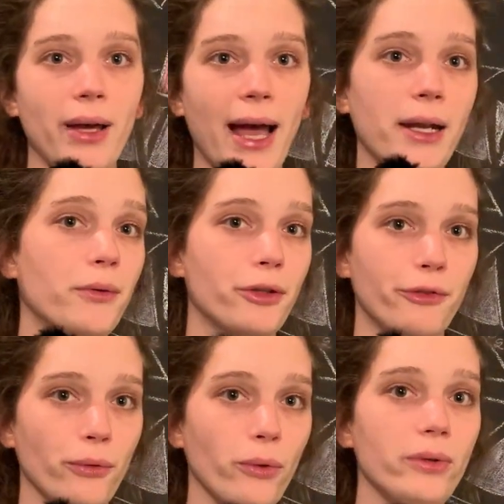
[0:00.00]
adequate
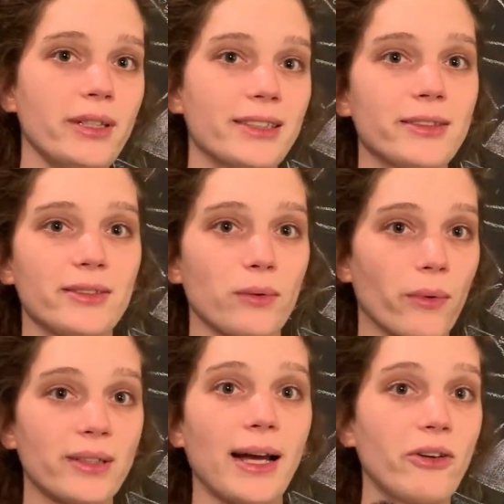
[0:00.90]
food is
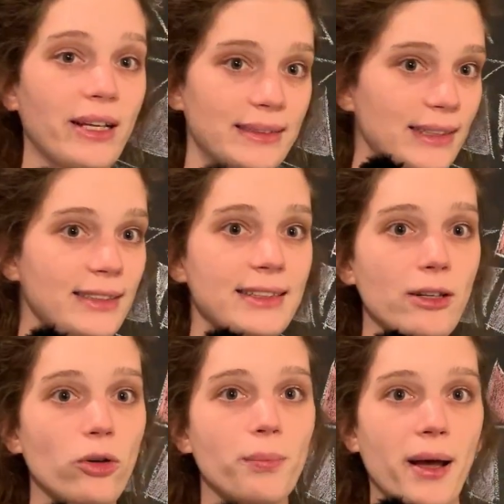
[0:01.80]
worked out in
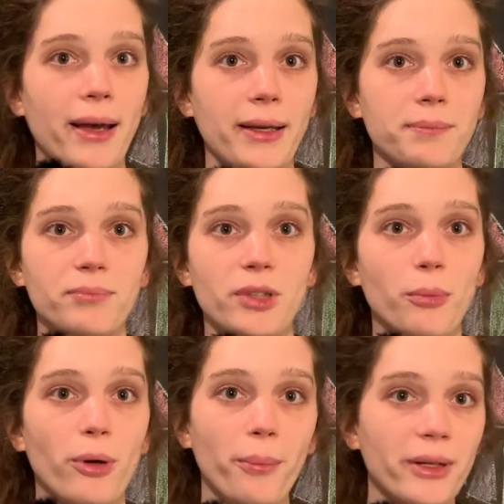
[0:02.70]
detail by the
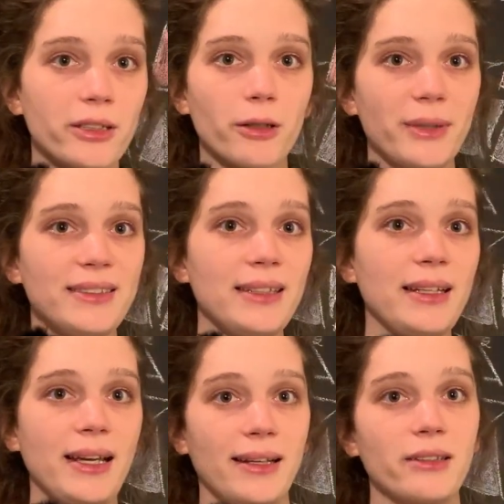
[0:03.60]
appropriate
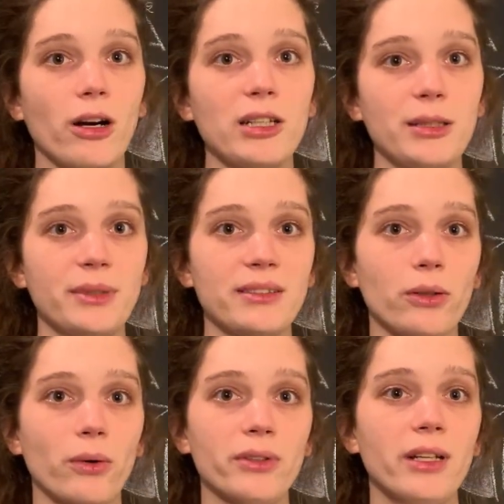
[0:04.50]
committee in a document
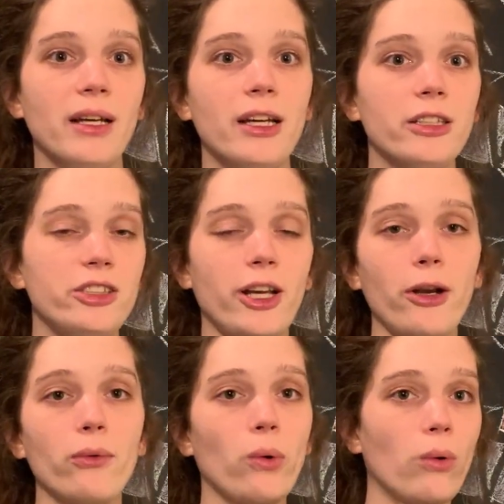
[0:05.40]
called
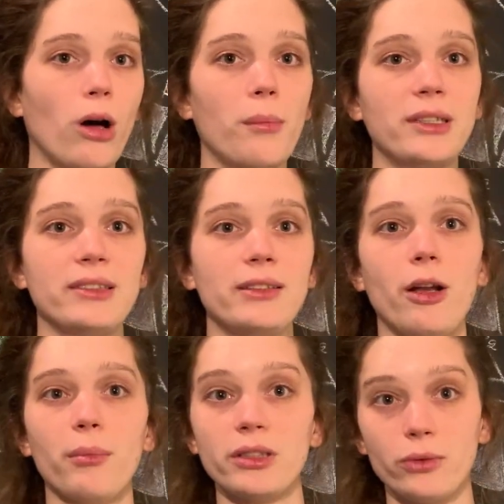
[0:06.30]
General Comment
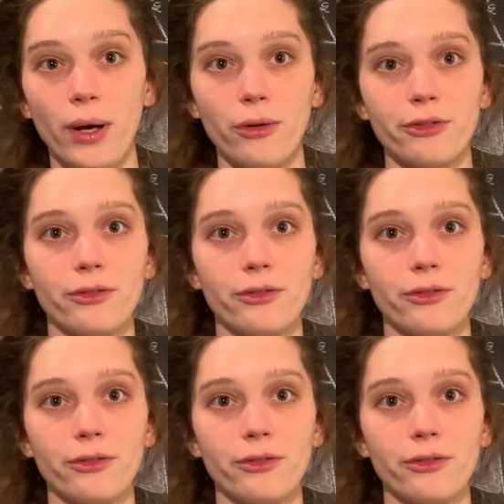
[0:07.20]
Number 12.